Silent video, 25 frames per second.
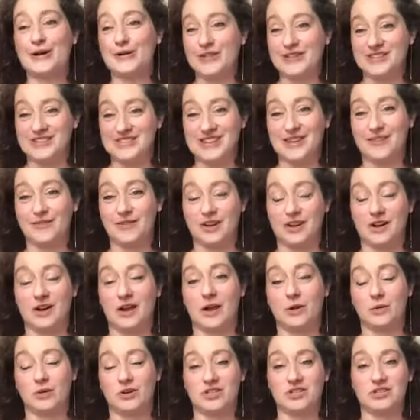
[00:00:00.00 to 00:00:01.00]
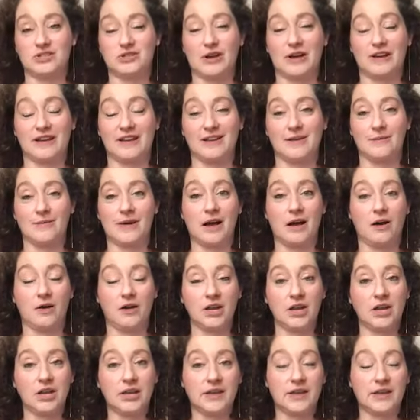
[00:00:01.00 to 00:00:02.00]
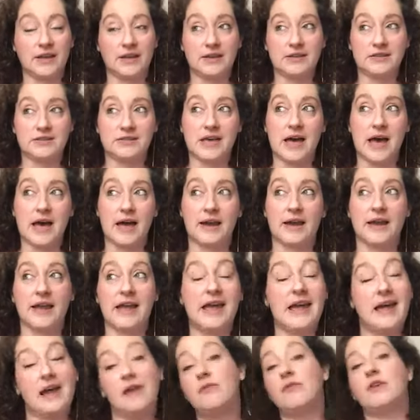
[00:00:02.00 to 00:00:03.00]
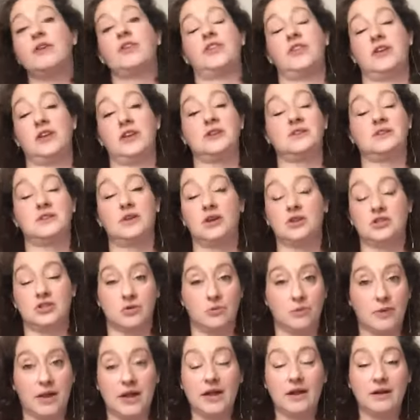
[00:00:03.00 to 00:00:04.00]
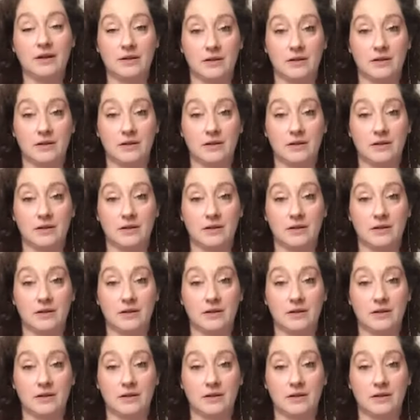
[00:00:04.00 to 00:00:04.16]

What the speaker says: that David and I were just talking about, is that everything is our domain.